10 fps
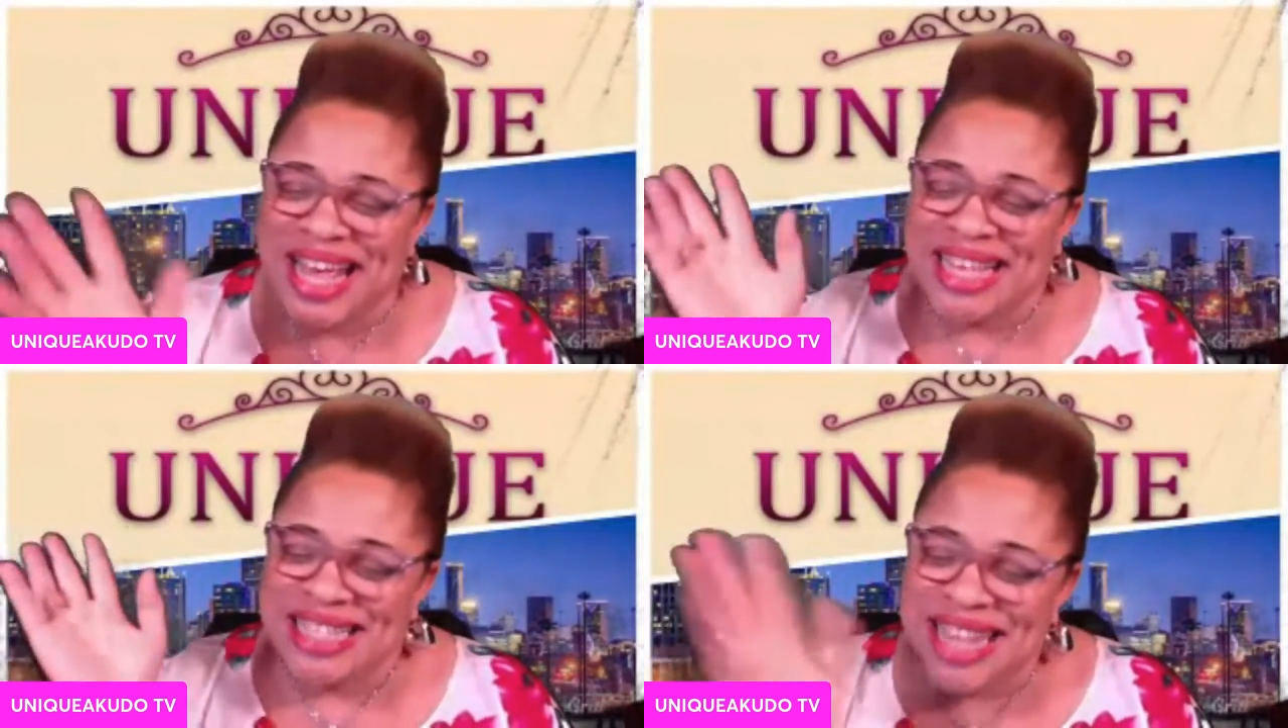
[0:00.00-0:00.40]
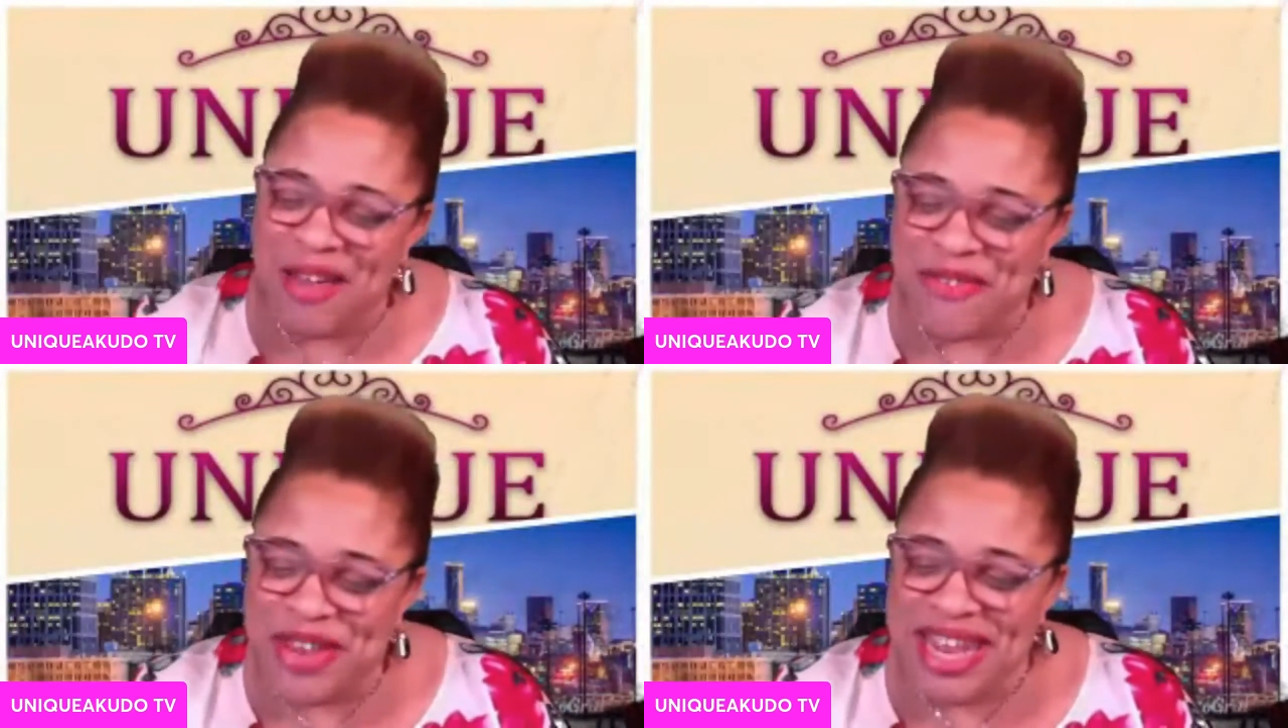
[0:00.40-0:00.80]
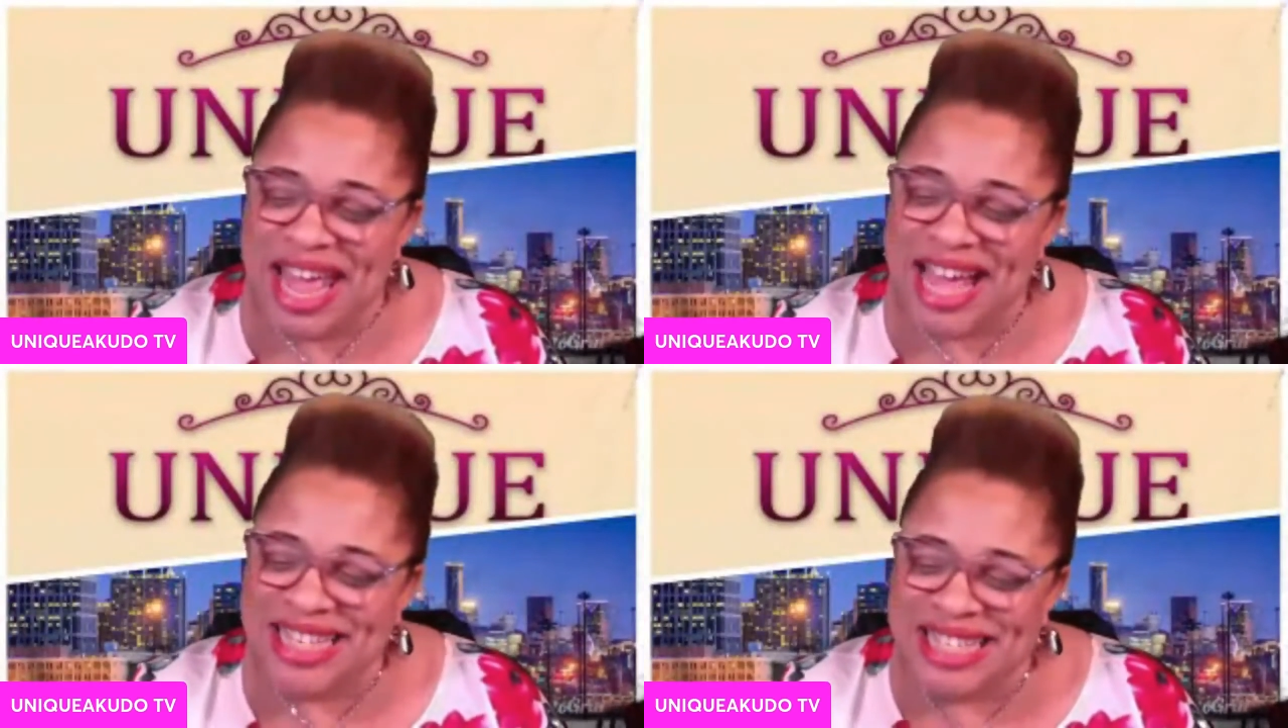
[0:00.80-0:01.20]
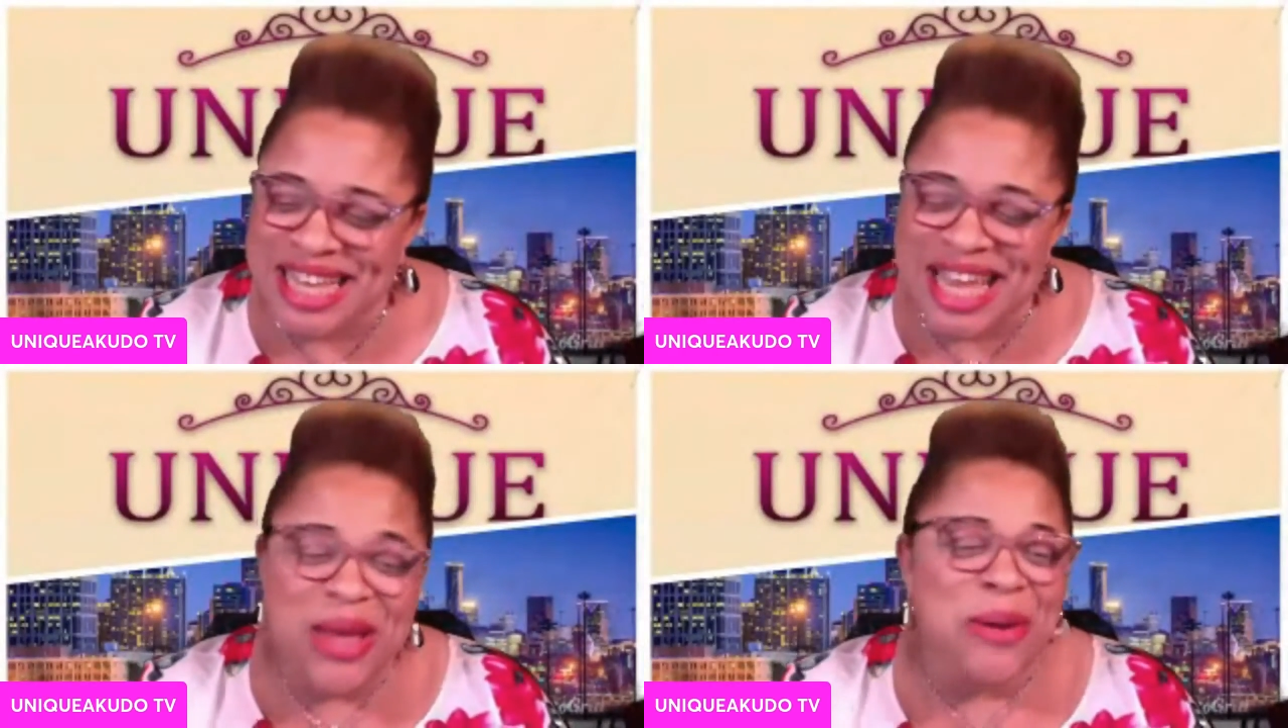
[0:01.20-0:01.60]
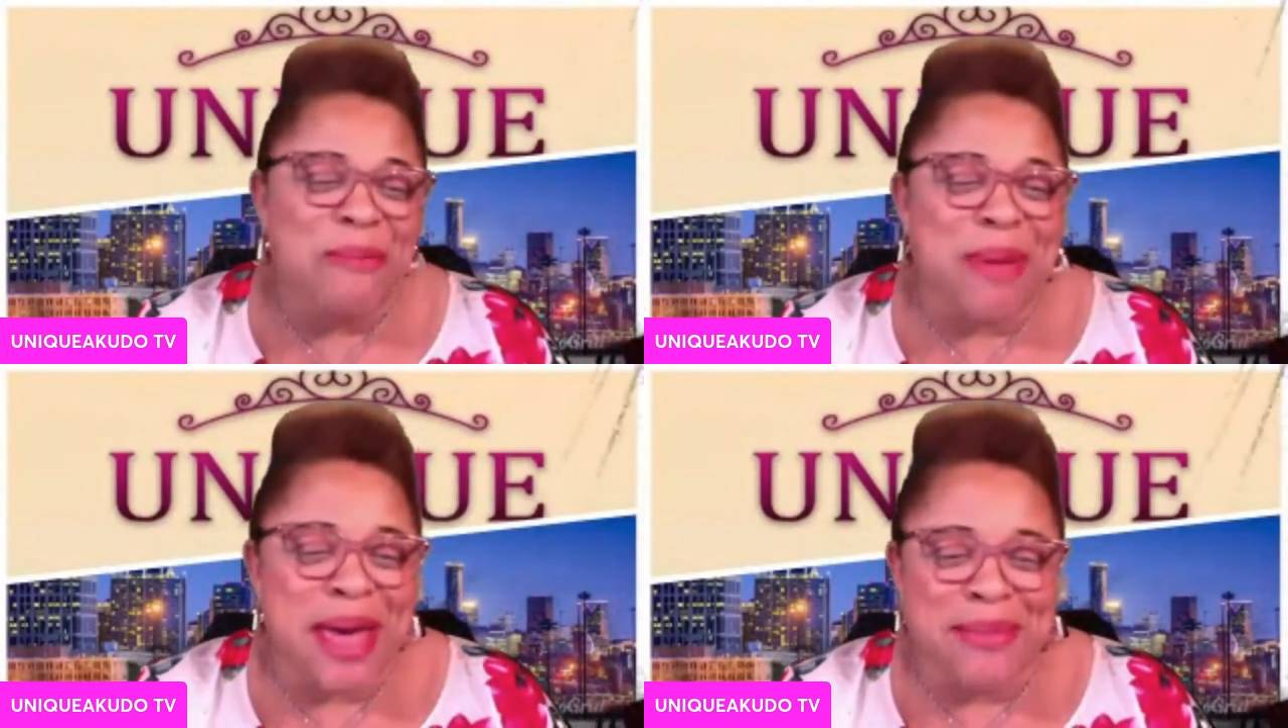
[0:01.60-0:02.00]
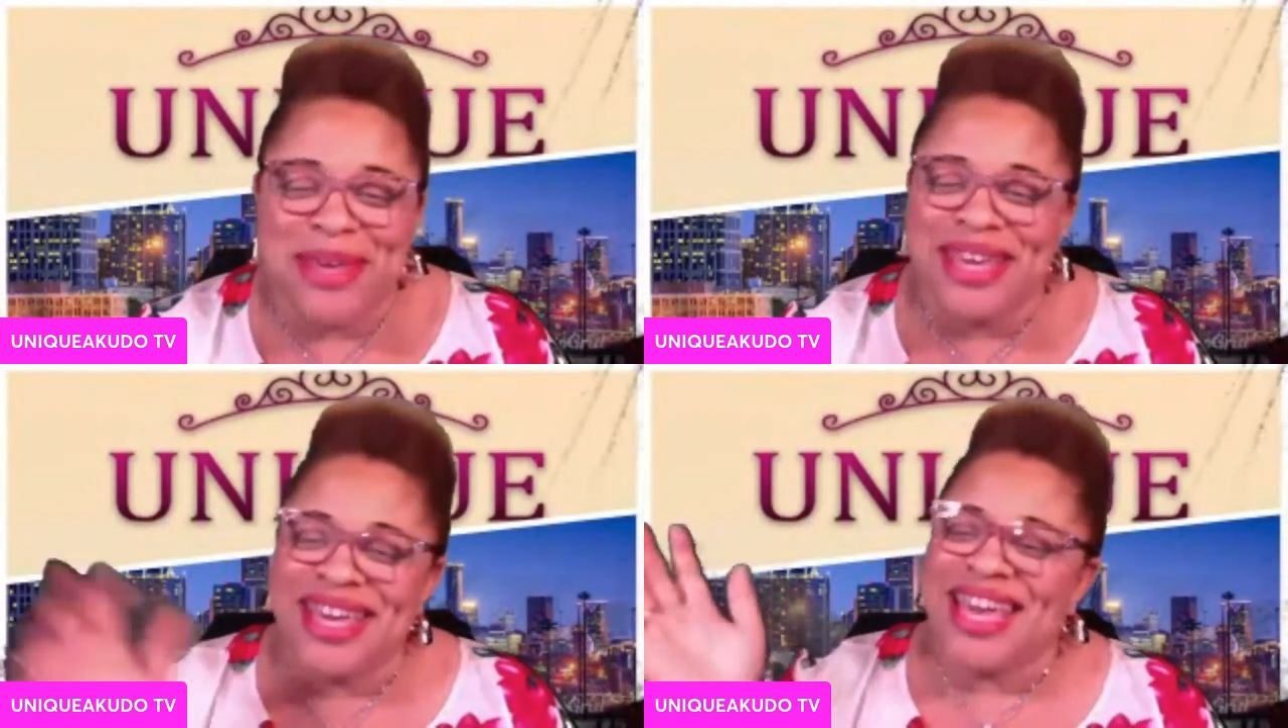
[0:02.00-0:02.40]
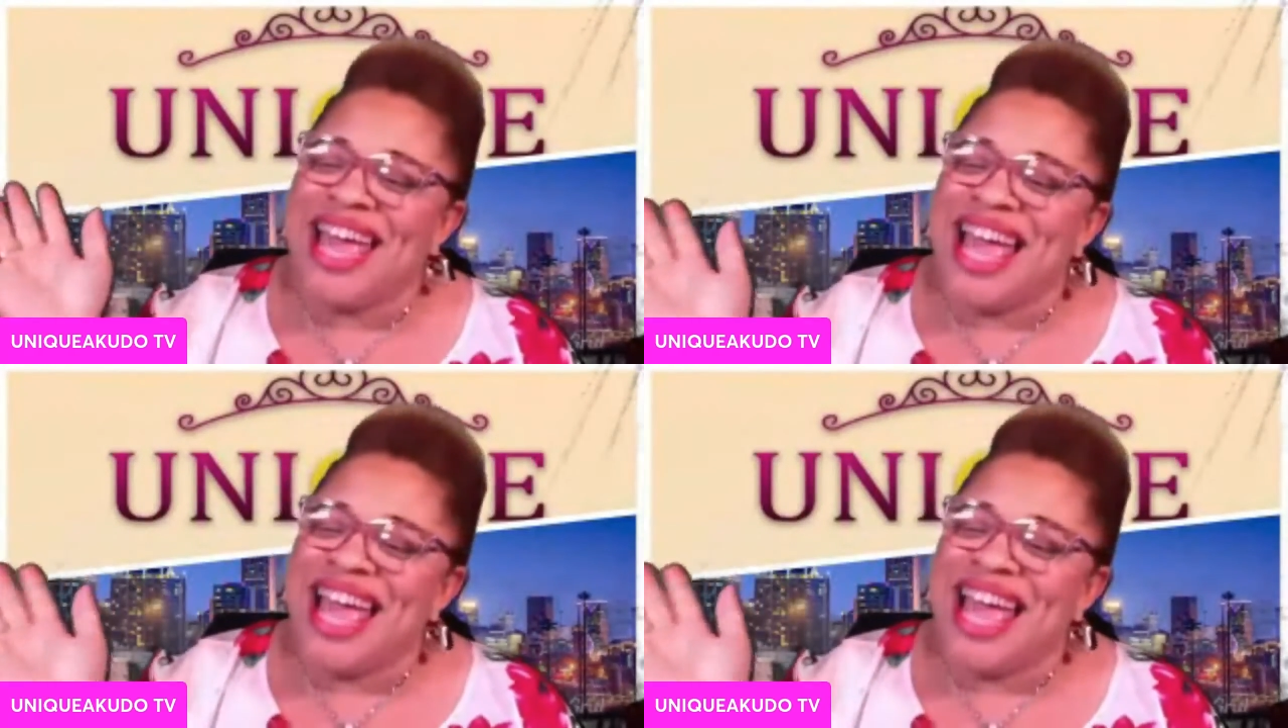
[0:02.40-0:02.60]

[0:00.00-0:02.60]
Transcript: Stephanie, I see you, baby.